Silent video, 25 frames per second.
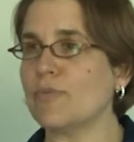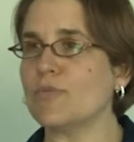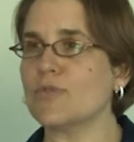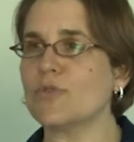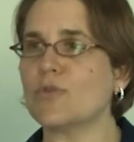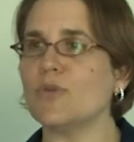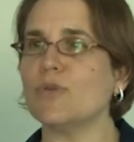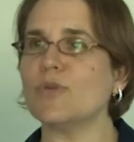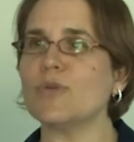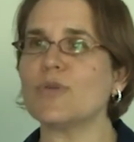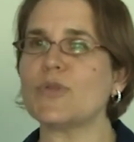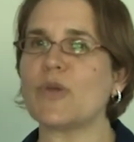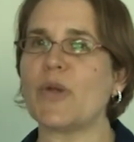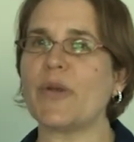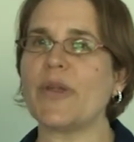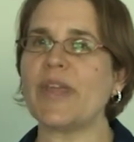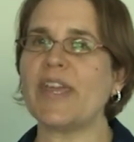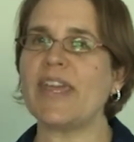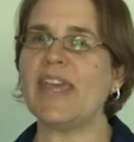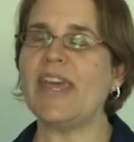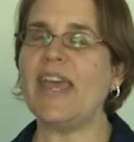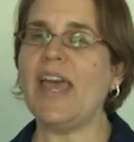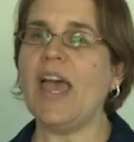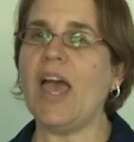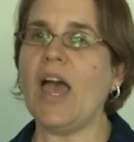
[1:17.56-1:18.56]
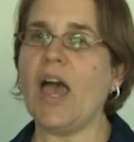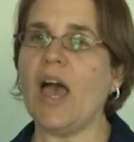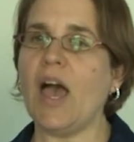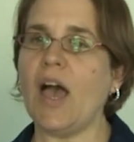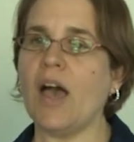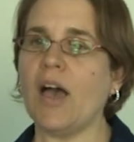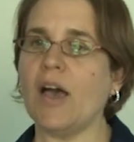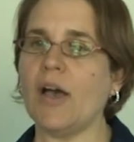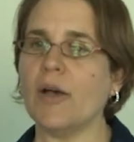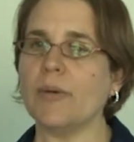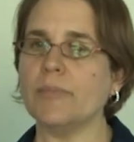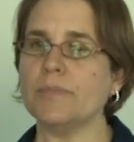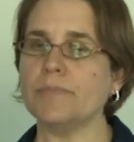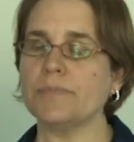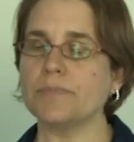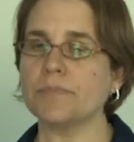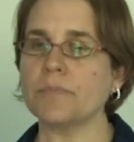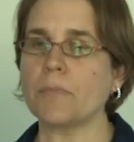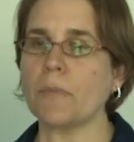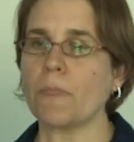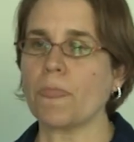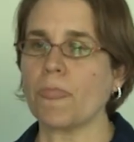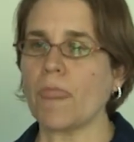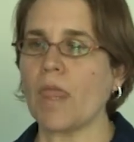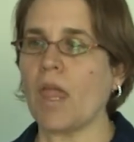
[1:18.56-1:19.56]
school,
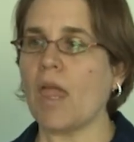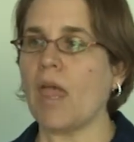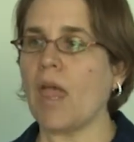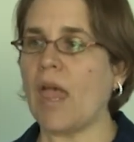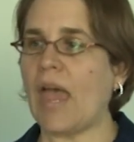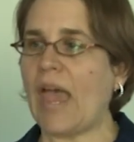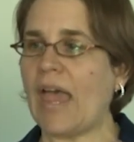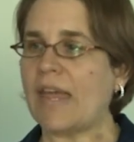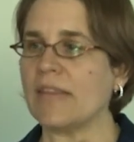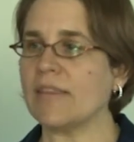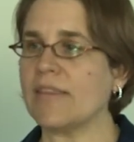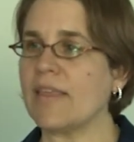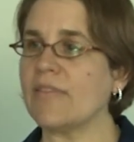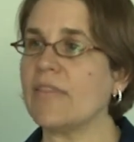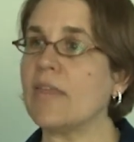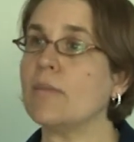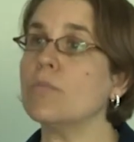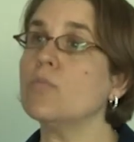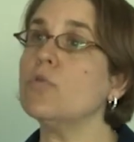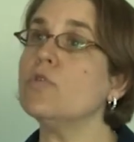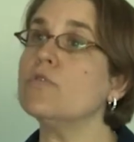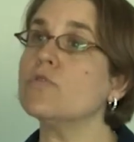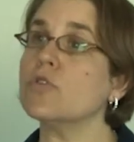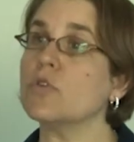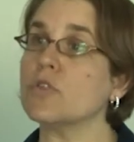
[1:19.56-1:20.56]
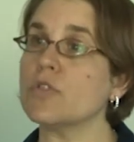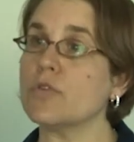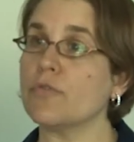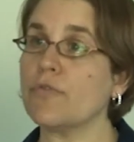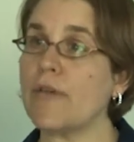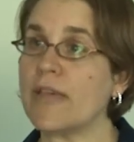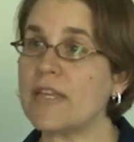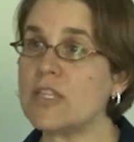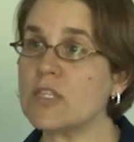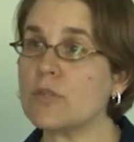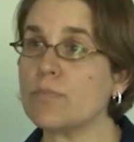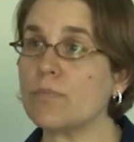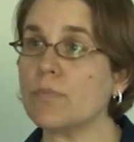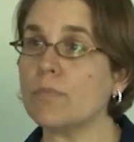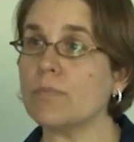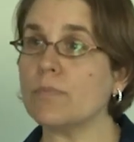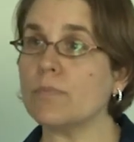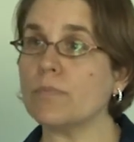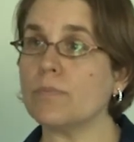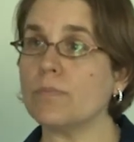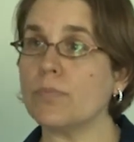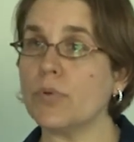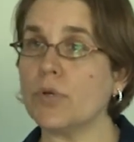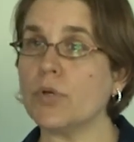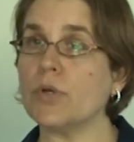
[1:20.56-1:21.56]
and then they moved on to
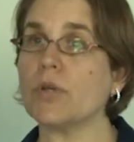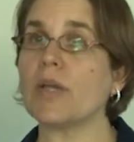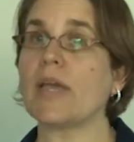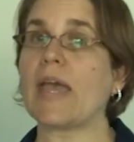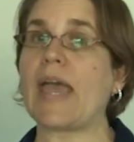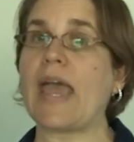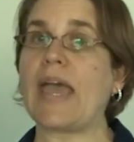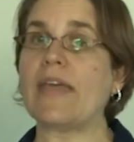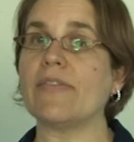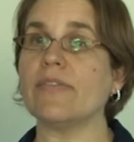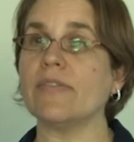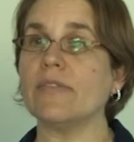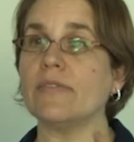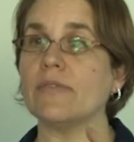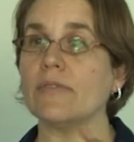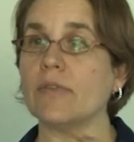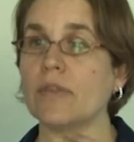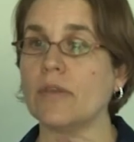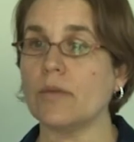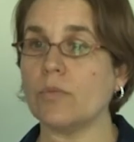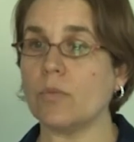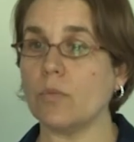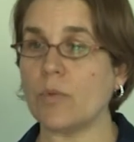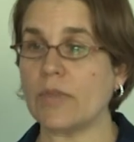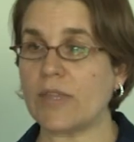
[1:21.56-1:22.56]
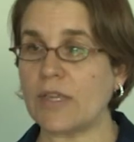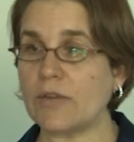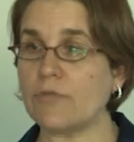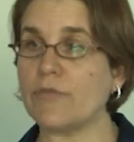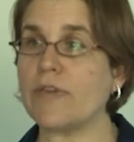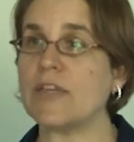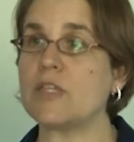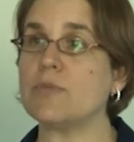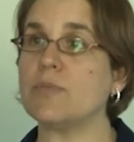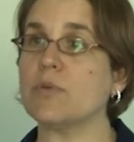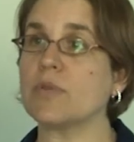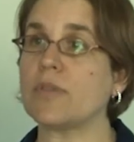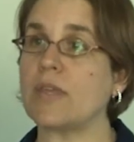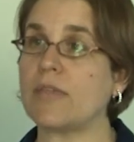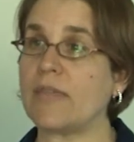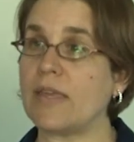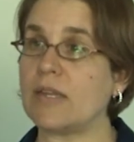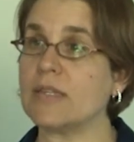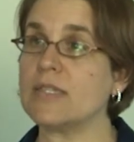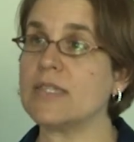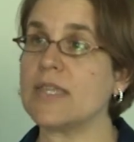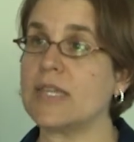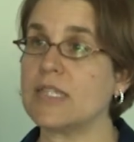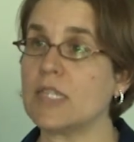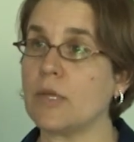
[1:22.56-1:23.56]
Facebook, and within Facebook they
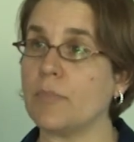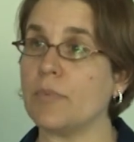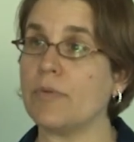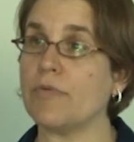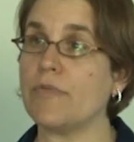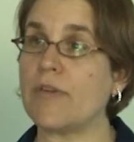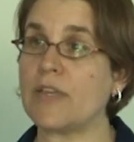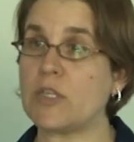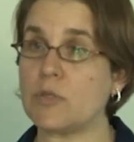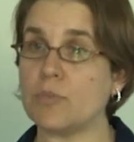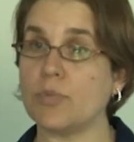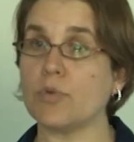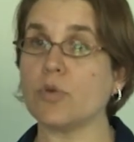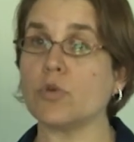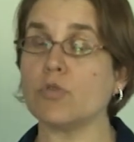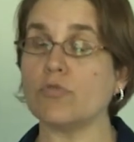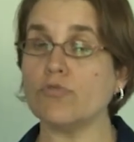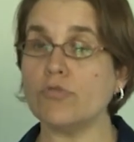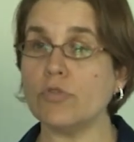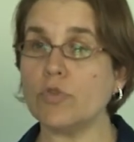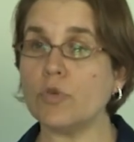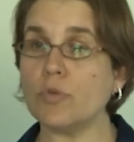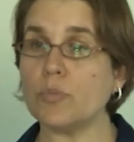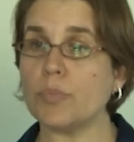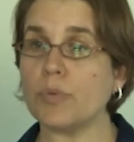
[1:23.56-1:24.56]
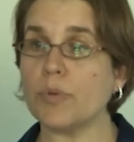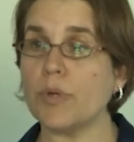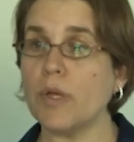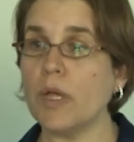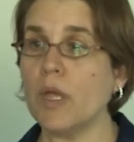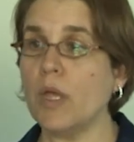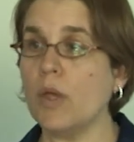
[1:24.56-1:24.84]
then set up a Facebook group,